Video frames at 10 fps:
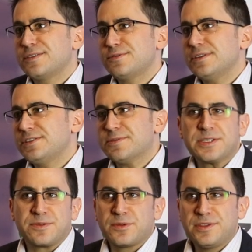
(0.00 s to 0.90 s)
It's
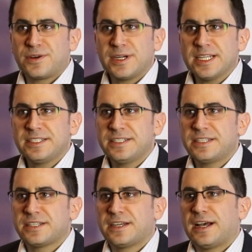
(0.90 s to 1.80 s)
always growth-oriented,
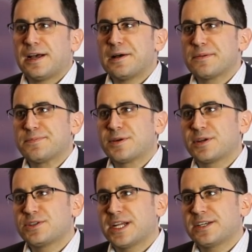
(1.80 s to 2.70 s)
but
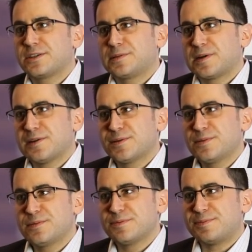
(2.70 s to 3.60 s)
we're trying to
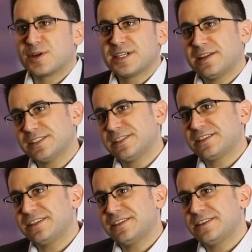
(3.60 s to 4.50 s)
grow more
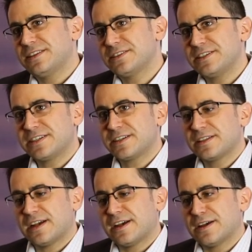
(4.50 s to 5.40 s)
intelligently this year,
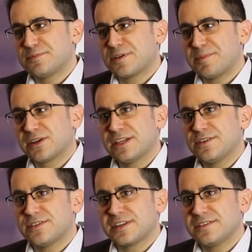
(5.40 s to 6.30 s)
primarily
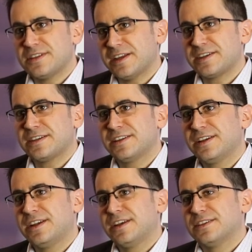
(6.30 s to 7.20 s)
using data.
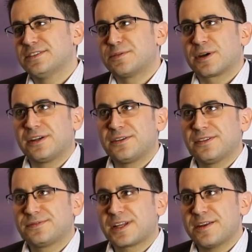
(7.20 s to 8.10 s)
So we're
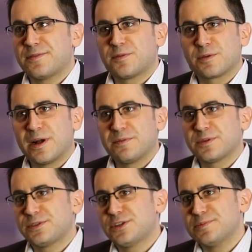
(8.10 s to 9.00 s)
all kind of overwhelmed
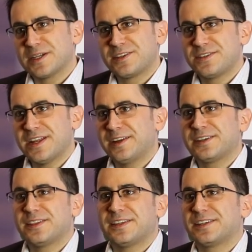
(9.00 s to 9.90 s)
with too much
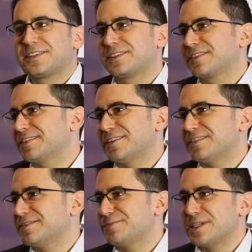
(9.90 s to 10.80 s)
data that
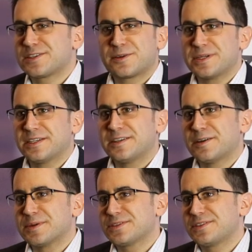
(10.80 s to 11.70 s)
can be interpreted in
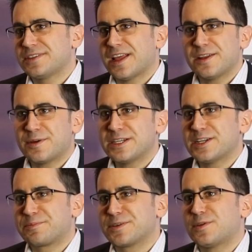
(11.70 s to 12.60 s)
almost any way,
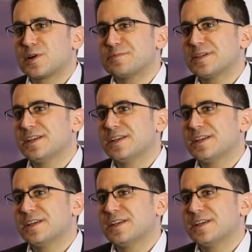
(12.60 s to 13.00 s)
shape, or form.